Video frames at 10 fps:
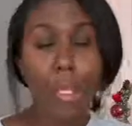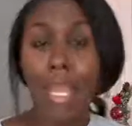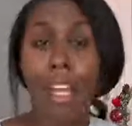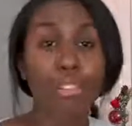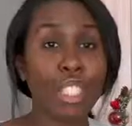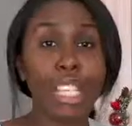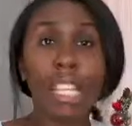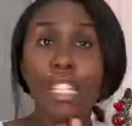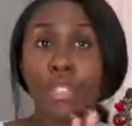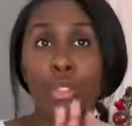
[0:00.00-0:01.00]
Now, she
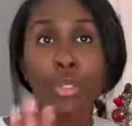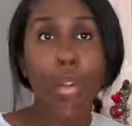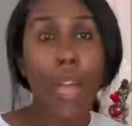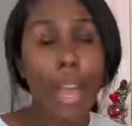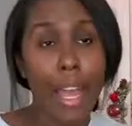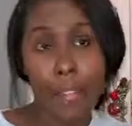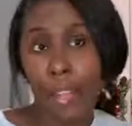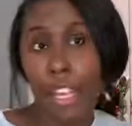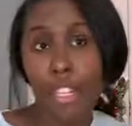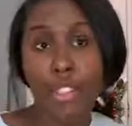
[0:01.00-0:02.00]
is not
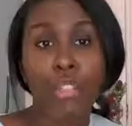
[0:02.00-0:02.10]
having it.